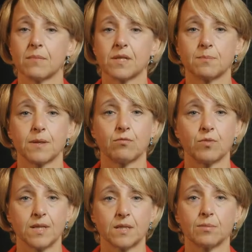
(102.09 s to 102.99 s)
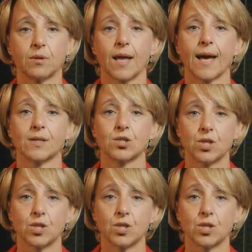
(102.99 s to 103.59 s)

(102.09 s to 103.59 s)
must be reasonable and